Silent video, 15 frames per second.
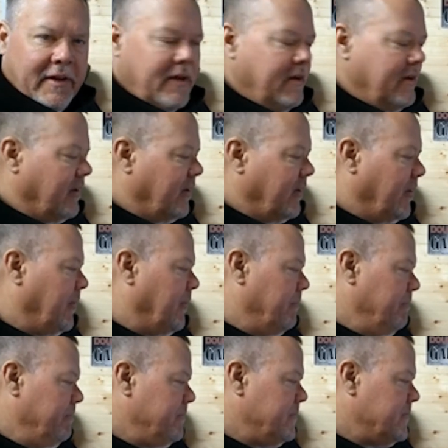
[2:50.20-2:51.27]
So
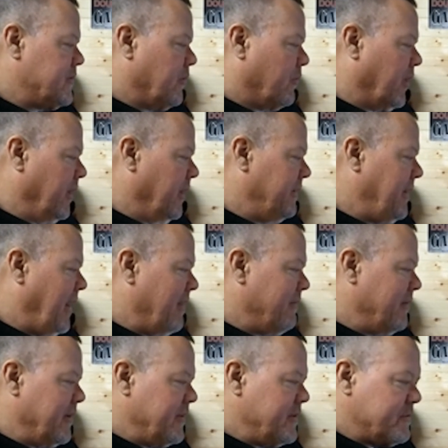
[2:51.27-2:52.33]
we're going to dive
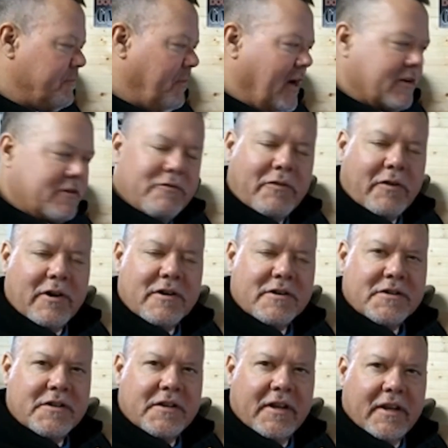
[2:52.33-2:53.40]
into this box
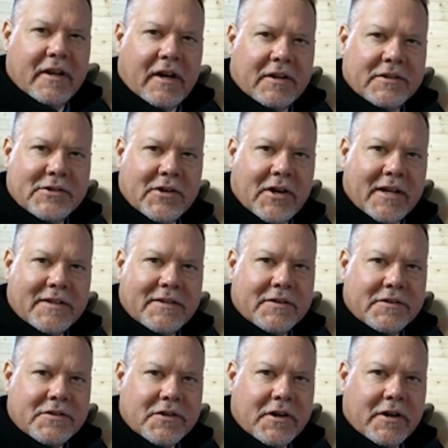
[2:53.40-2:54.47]
first, and I'll try to
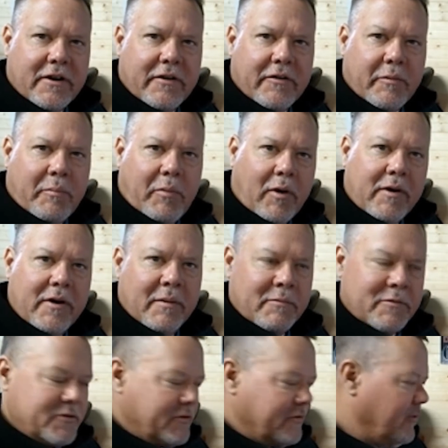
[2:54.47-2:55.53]
share the part
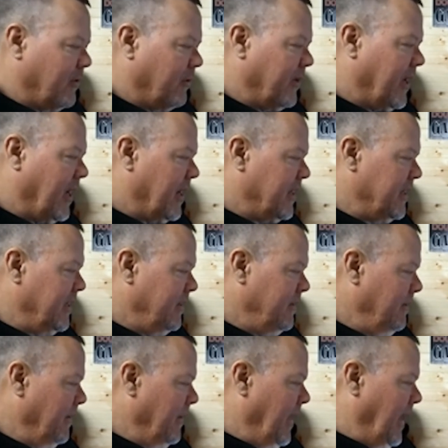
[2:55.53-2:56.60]
numbers of what we got in.
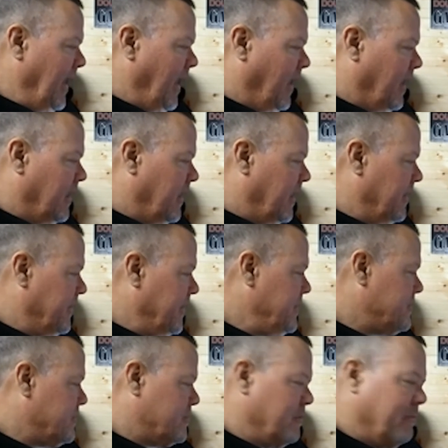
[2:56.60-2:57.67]

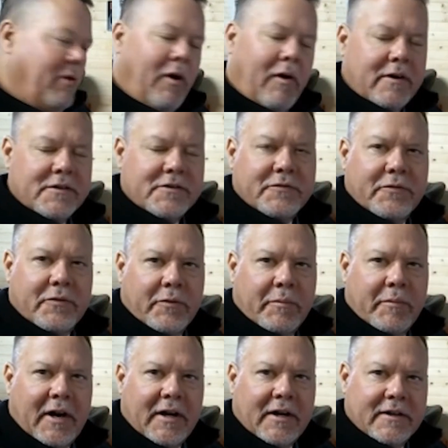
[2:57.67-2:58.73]
These are some parts for
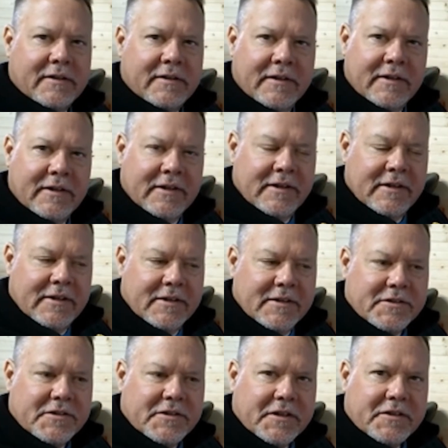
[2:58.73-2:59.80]
my
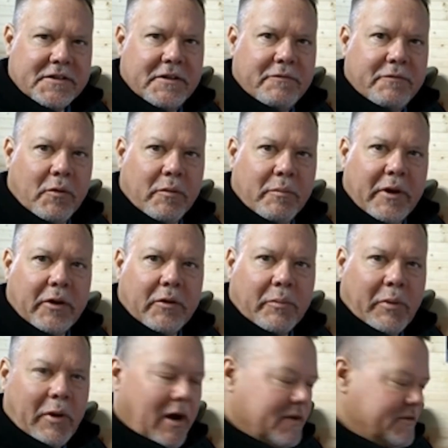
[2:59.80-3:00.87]
64 Beetle
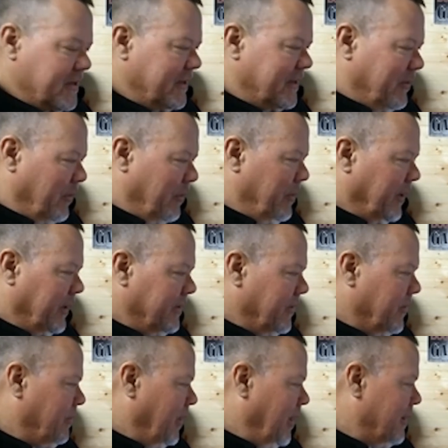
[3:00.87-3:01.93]
project that we picked
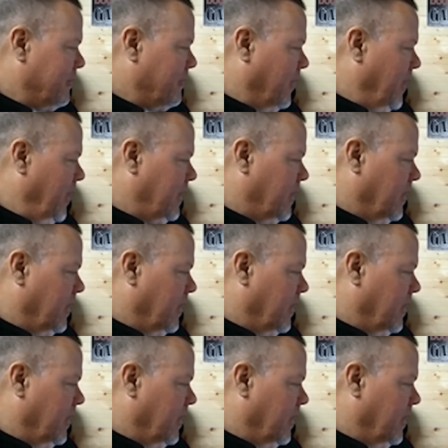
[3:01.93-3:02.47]
up last week.